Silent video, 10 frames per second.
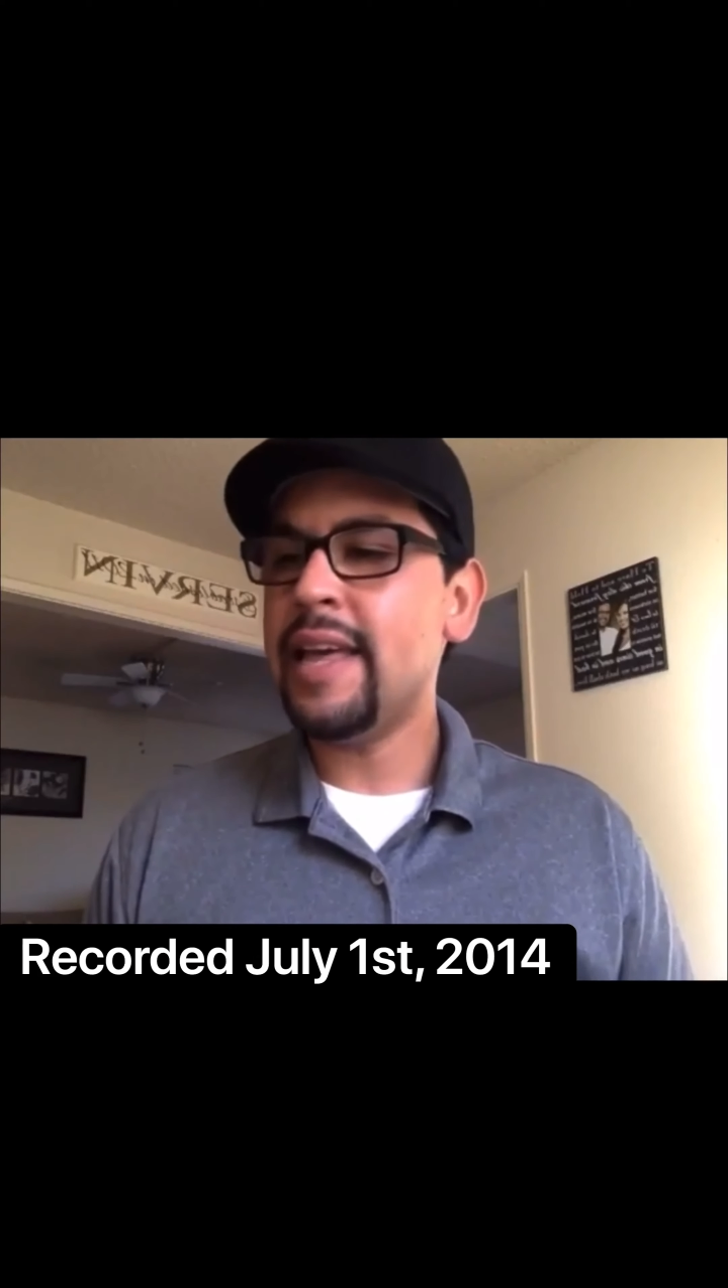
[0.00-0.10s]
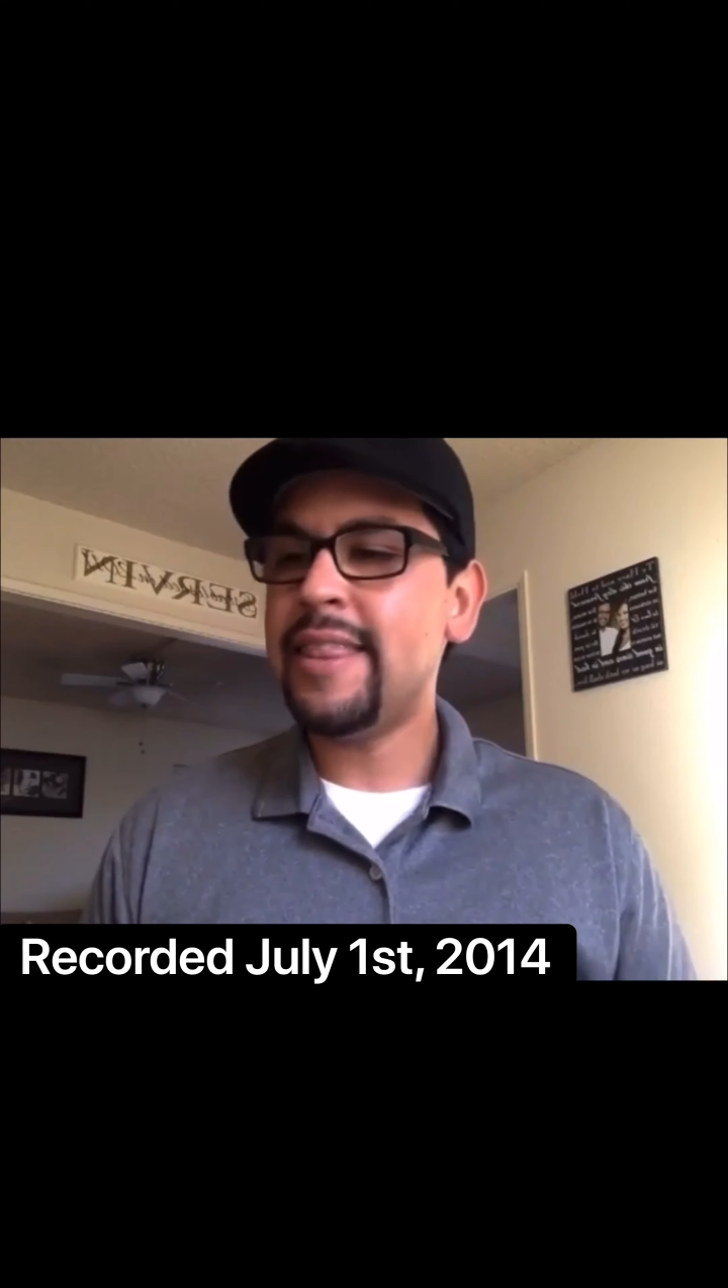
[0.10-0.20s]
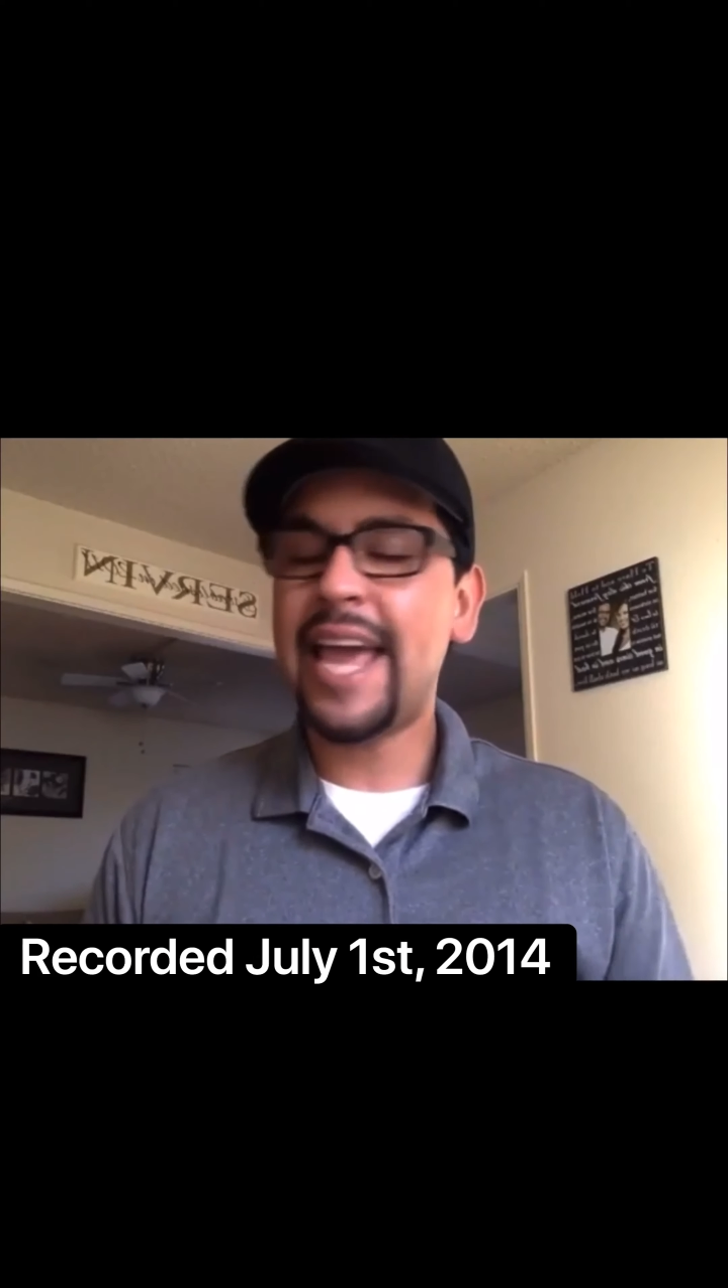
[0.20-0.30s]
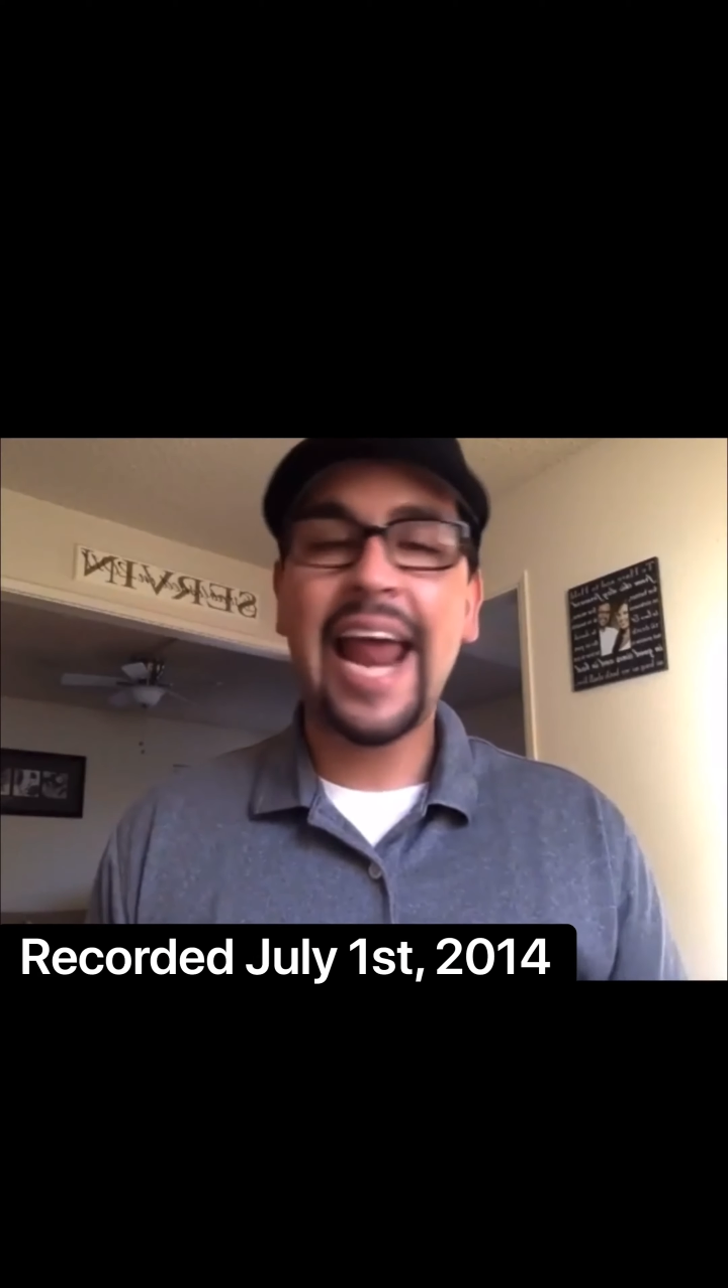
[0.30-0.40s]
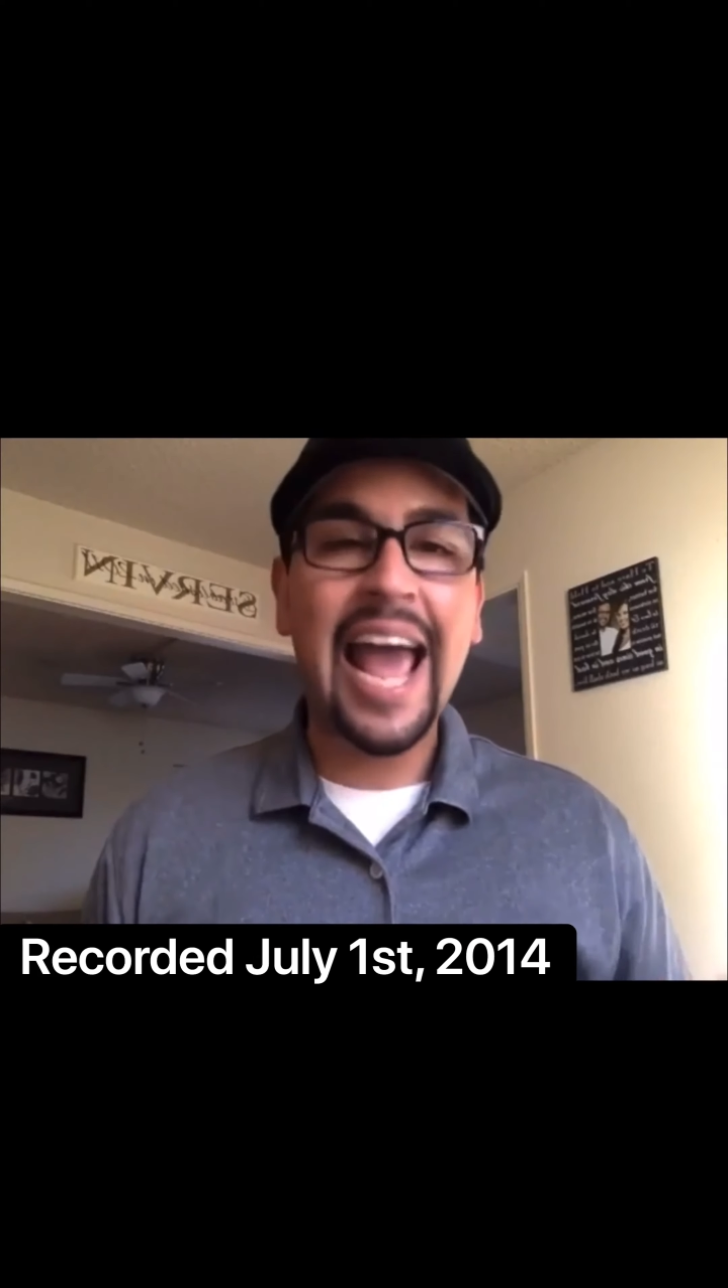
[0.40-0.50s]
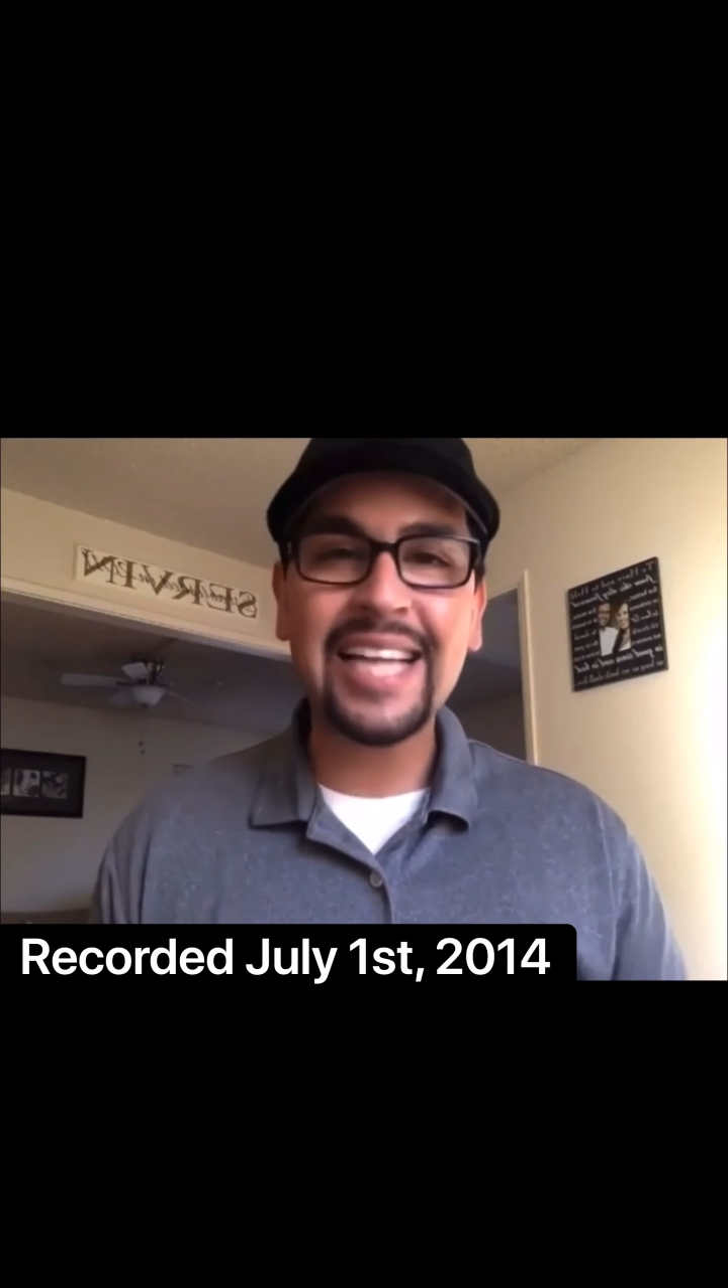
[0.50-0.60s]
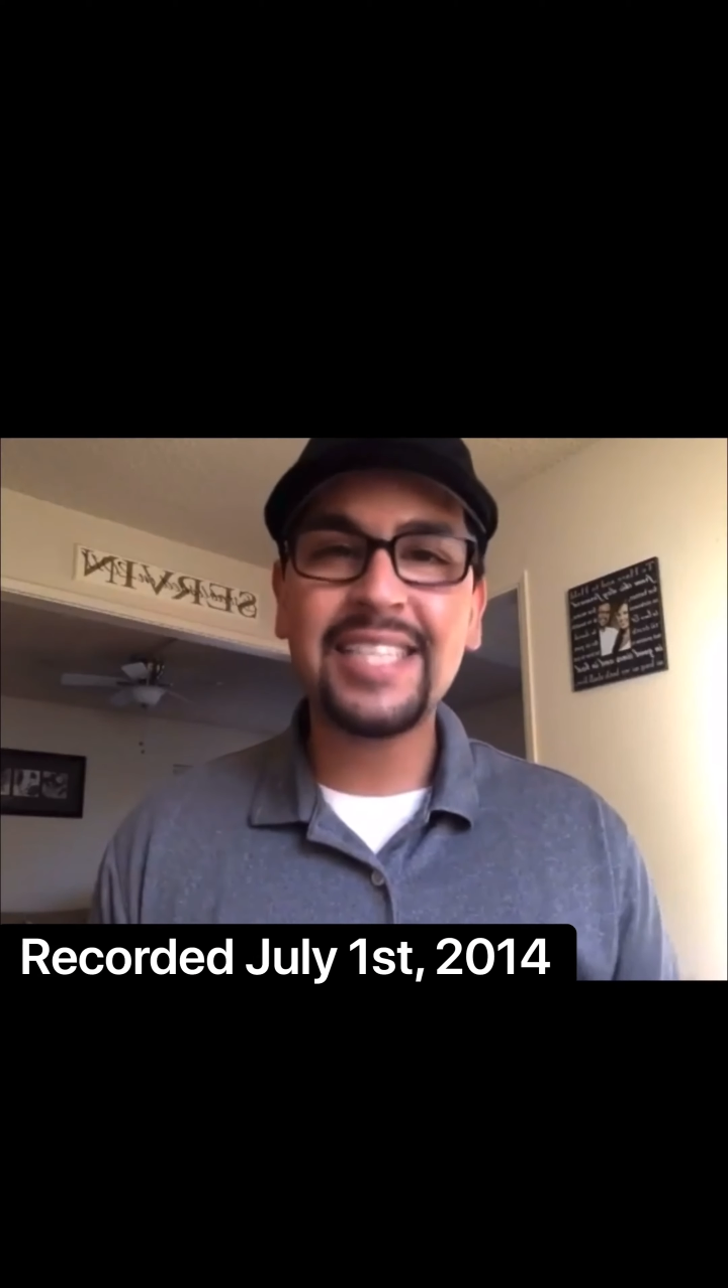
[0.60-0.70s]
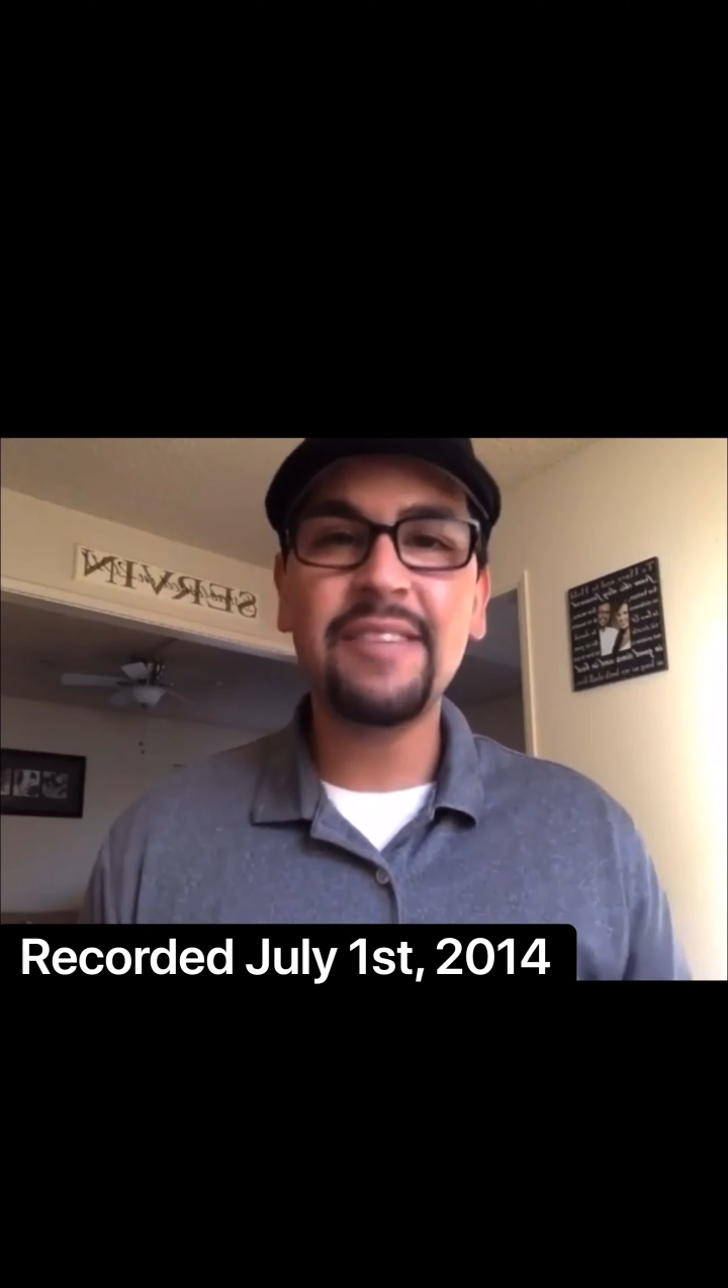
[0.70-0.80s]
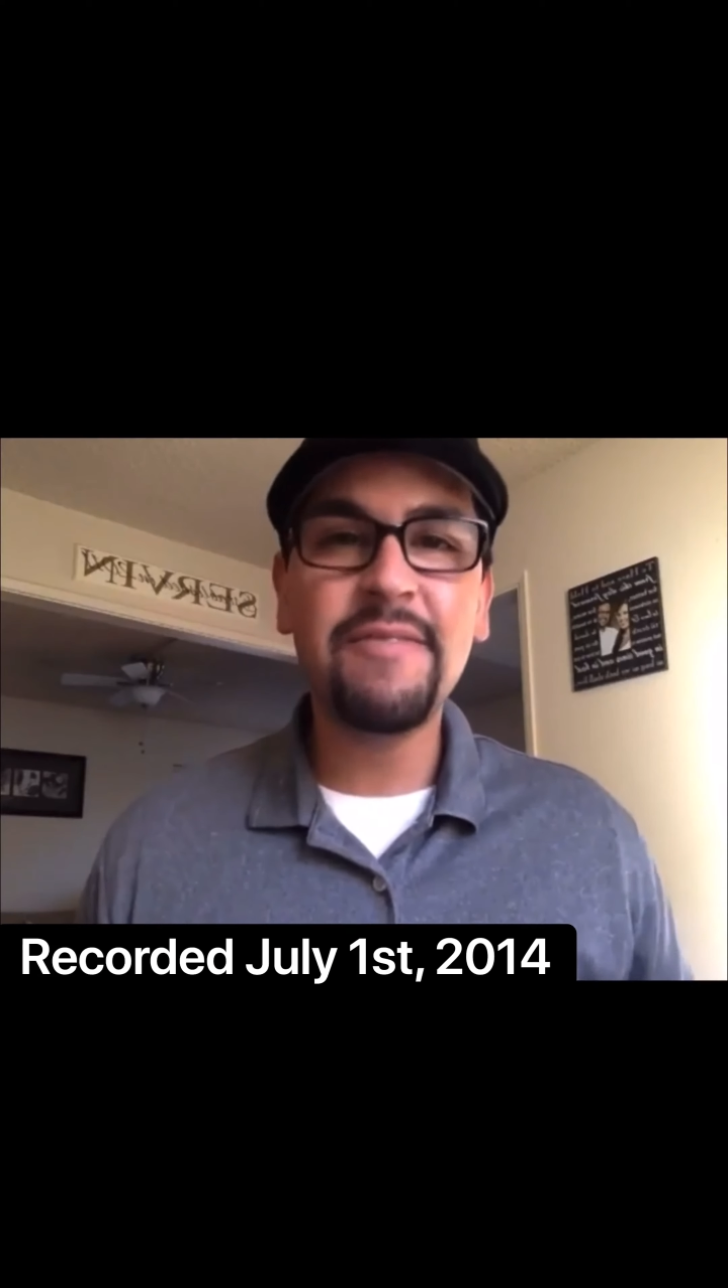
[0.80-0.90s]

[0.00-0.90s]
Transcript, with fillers: that hasn't